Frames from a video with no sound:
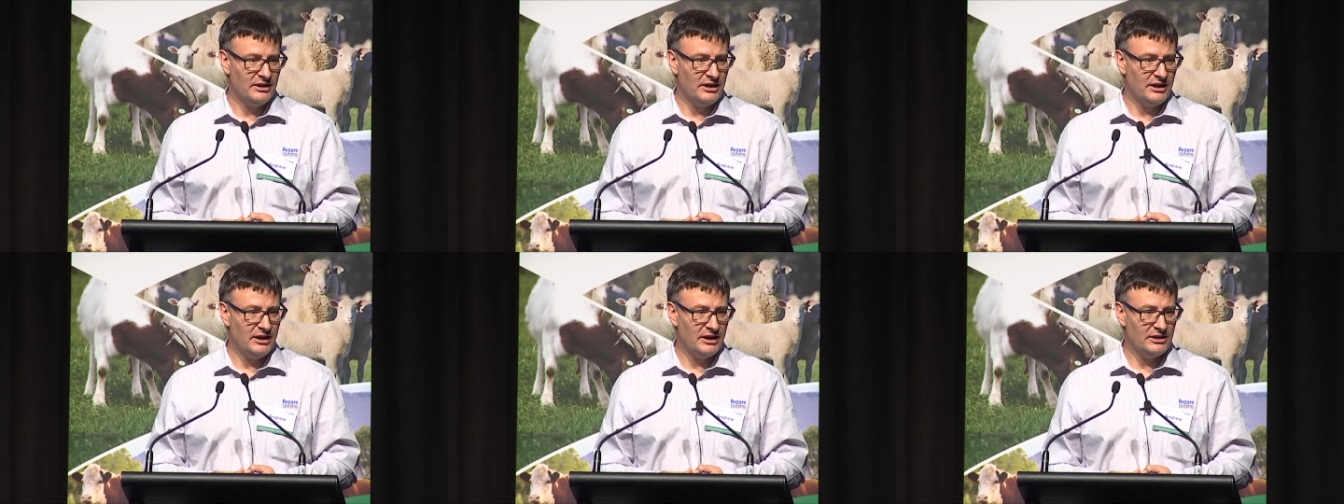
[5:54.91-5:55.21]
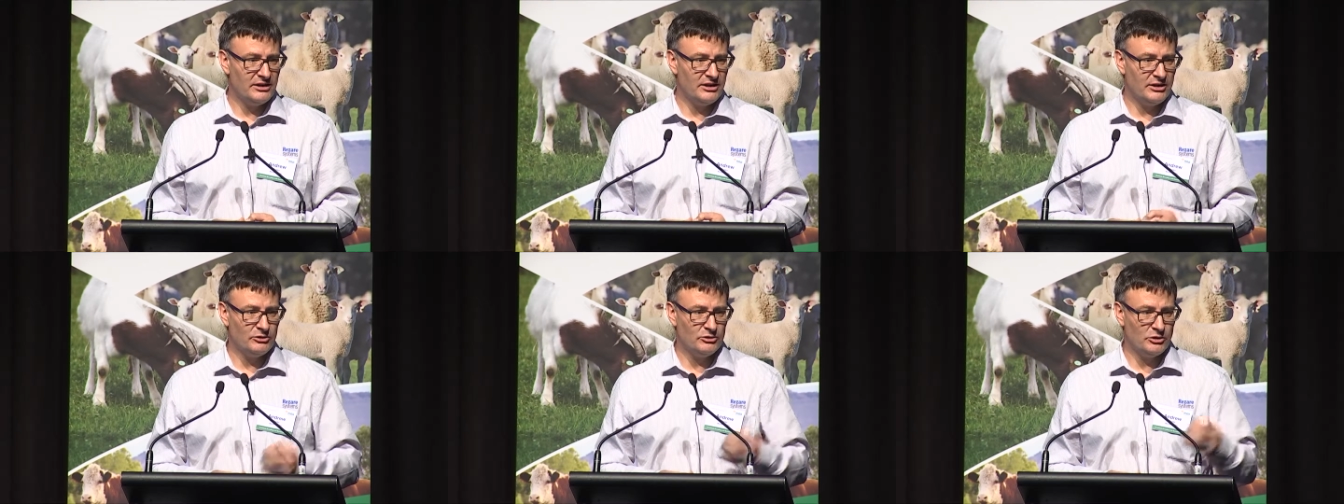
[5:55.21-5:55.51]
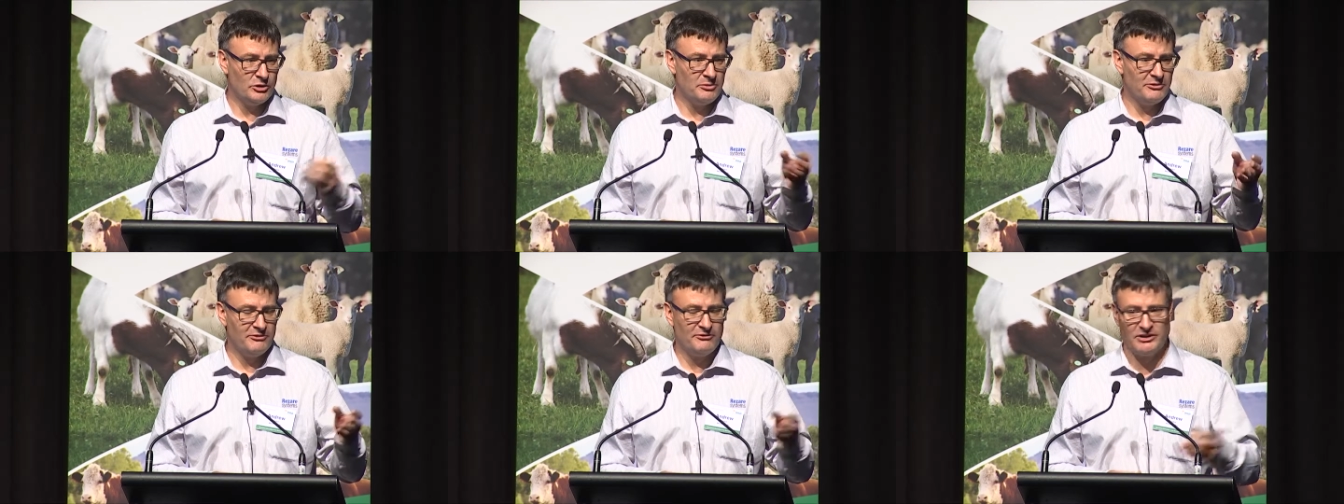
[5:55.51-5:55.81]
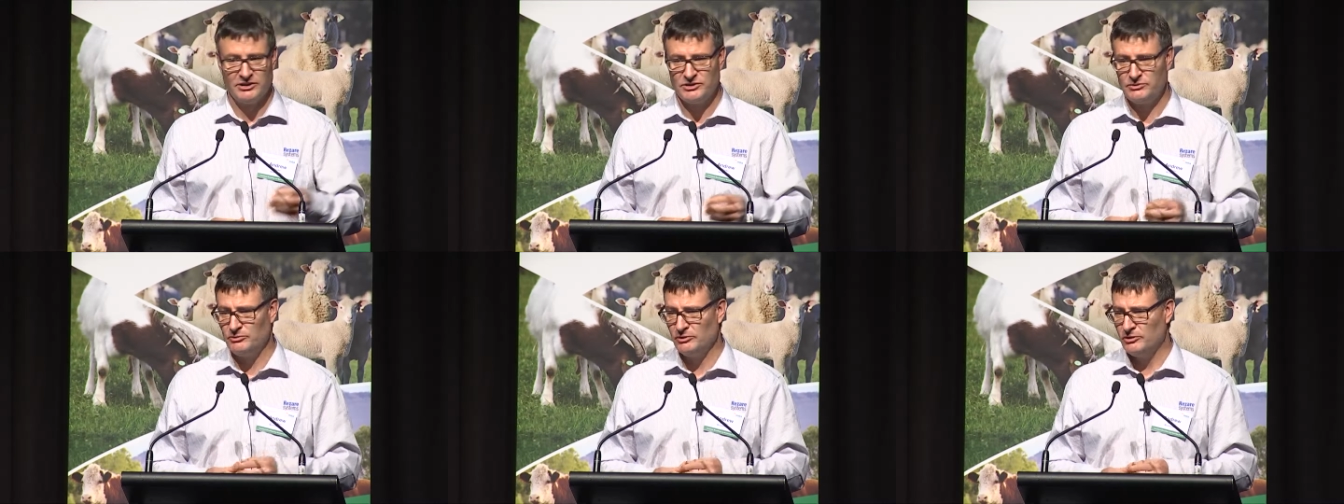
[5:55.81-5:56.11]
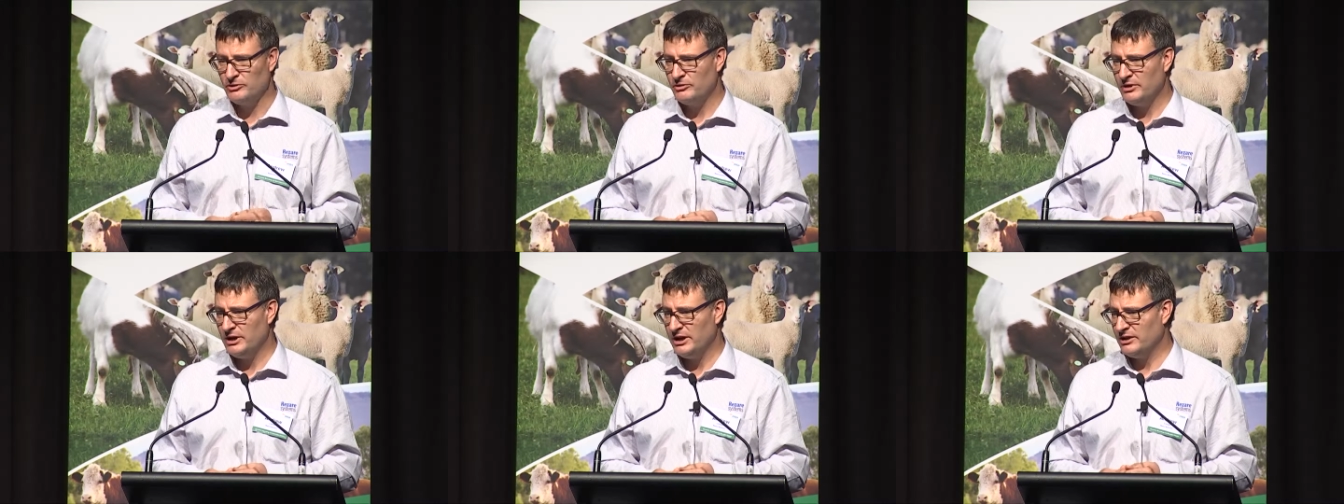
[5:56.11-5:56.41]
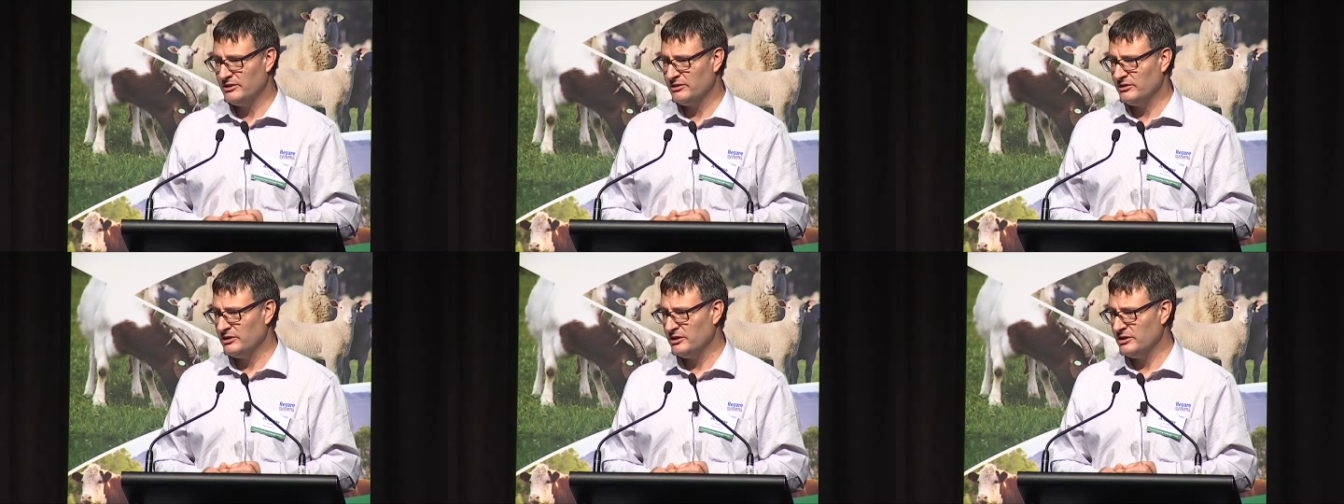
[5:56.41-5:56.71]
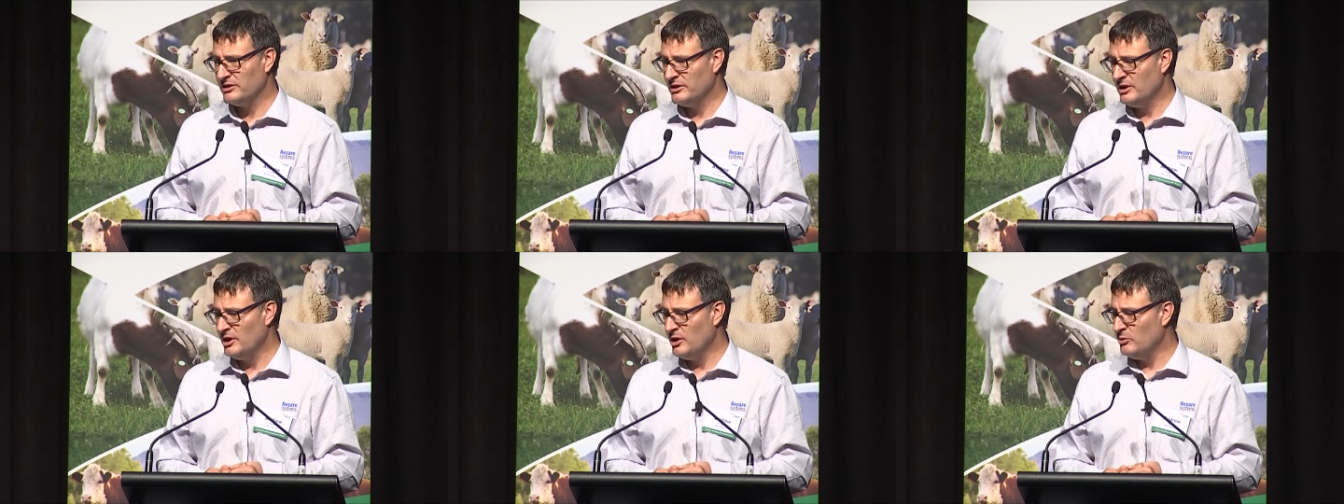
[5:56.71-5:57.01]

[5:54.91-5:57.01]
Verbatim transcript: And a group of us were at the